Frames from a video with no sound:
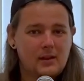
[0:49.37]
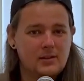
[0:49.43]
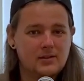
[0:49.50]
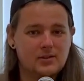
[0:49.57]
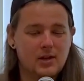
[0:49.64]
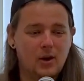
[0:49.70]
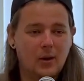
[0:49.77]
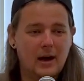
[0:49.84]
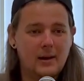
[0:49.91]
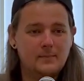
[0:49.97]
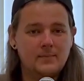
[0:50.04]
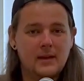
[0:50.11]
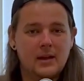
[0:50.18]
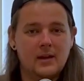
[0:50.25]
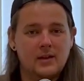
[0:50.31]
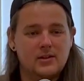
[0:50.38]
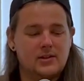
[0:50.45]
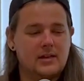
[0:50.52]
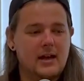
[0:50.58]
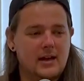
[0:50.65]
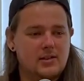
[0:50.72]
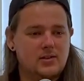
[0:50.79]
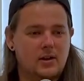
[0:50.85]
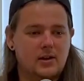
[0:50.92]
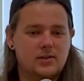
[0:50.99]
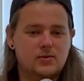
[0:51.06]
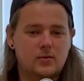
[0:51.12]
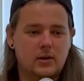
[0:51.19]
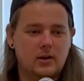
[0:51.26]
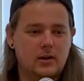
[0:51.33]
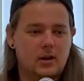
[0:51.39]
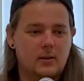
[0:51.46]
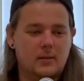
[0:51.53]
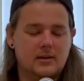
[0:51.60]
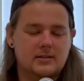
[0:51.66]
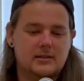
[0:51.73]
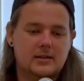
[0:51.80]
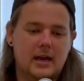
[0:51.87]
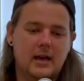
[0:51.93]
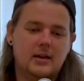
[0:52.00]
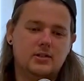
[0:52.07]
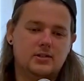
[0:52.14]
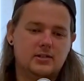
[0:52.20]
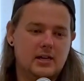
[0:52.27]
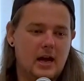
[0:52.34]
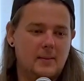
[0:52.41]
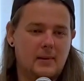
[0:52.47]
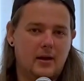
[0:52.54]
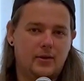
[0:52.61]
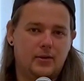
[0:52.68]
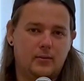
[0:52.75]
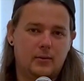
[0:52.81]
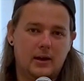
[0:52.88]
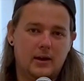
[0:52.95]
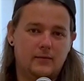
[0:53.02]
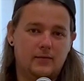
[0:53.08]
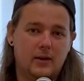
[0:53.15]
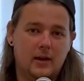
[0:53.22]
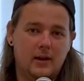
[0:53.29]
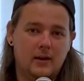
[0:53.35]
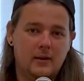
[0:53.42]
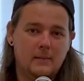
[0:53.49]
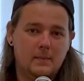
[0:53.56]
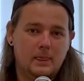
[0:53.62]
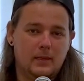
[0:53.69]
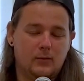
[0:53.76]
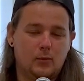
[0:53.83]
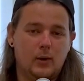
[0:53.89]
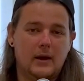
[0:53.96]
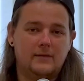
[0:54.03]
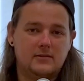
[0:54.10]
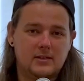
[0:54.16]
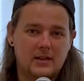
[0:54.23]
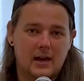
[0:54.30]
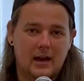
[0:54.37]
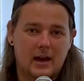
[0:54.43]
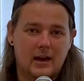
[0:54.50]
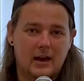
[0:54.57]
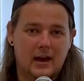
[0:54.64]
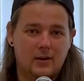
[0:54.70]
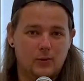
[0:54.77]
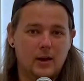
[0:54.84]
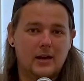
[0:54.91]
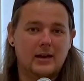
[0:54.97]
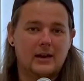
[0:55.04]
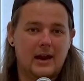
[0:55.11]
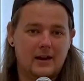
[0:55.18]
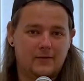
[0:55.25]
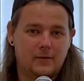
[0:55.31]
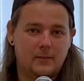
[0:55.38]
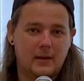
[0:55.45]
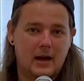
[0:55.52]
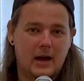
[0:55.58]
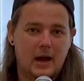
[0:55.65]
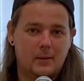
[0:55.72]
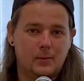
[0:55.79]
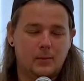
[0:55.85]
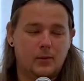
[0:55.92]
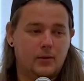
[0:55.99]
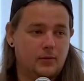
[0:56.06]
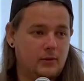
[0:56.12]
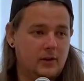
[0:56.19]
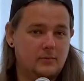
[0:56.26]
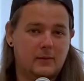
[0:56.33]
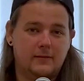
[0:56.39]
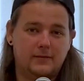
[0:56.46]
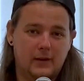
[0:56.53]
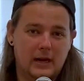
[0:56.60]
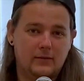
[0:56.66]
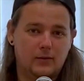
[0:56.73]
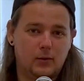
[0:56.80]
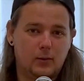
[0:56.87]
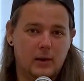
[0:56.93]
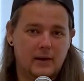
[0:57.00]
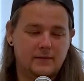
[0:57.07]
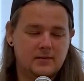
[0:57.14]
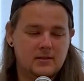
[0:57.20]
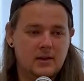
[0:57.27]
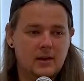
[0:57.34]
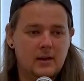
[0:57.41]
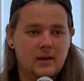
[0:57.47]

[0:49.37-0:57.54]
So I just wanted to come on today, just chat about three of the riffs that I really like from that album, or three of my favorite riffs.